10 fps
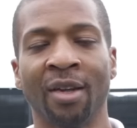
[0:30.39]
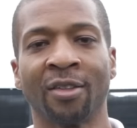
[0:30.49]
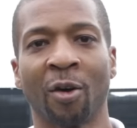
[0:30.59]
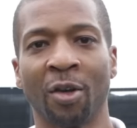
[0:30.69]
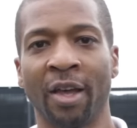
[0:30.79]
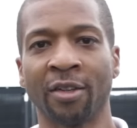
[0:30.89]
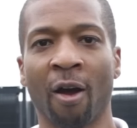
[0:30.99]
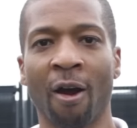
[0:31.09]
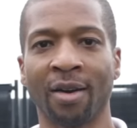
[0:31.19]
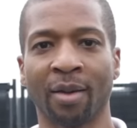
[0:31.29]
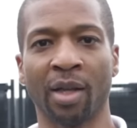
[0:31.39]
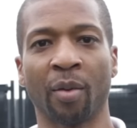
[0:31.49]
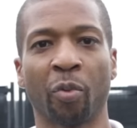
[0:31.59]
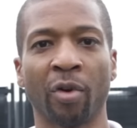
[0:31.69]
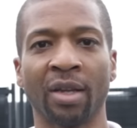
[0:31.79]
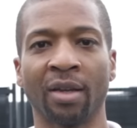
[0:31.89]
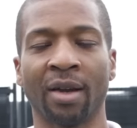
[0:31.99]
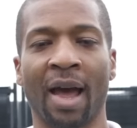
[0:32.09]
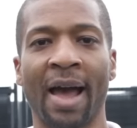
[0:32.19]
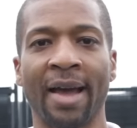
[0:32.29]
So it's hard to get a pretty
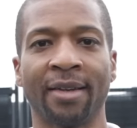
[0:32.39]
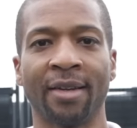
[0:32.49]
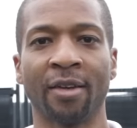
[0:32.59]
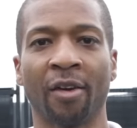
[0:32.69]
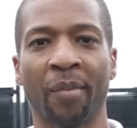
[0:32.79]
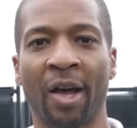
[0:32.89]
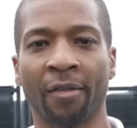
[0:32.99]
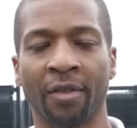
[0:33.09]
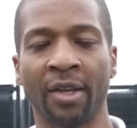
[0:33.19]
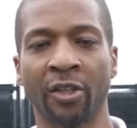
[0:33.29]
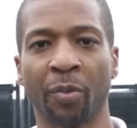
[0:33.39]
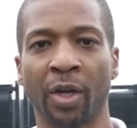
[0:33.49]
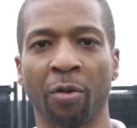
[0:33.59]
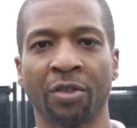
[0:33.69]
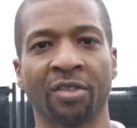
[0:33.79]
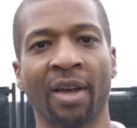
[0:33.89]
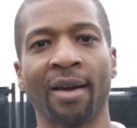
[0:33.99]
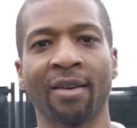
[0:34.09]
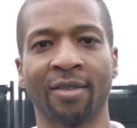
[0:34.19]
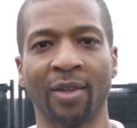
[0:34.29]
good idea about things, but it was
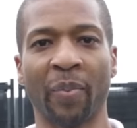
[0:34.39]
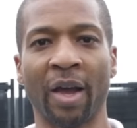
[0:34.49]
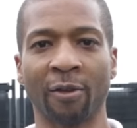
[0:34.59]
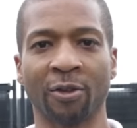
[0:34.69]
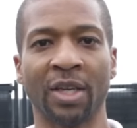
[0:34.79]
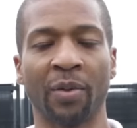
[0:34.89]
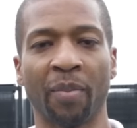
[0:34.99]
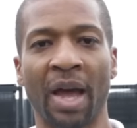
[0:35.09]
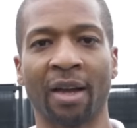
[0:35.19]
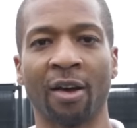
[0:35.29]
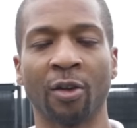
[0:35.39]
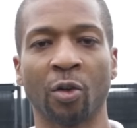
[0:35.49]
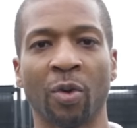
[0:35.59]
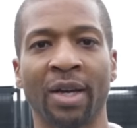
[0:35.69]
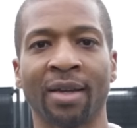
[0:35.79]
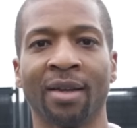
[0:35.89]
exciting to see the Panthers getting back underway.